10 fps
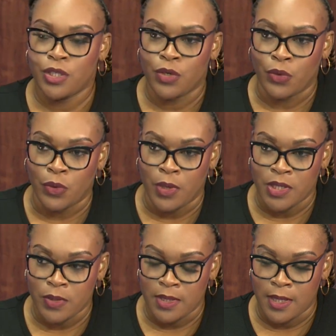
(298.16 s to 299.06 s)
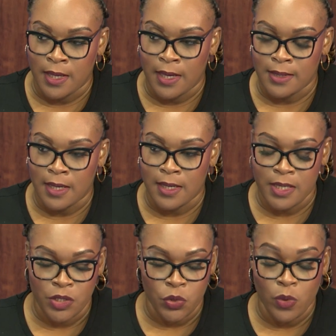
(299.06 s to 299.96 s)
to know, as you said, that at
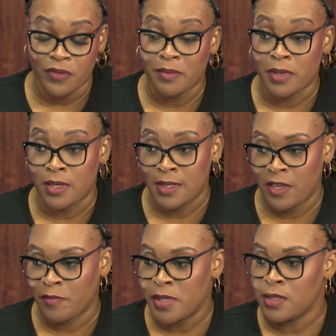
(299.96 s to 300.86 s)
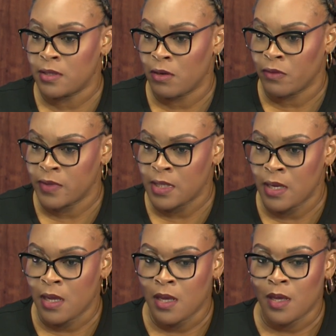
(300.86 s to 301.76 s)
least 2 of the murders have been solved.
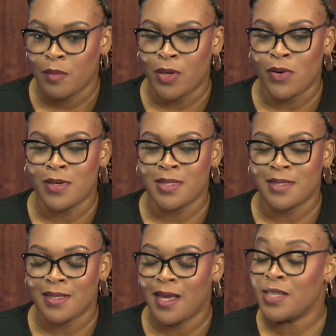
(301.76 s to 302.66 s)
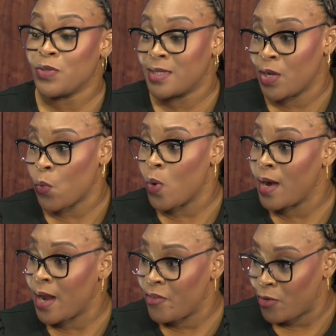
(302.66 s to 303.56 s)
Because, as you said, one
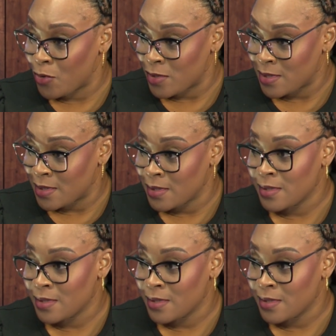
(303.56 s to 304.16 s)
life loss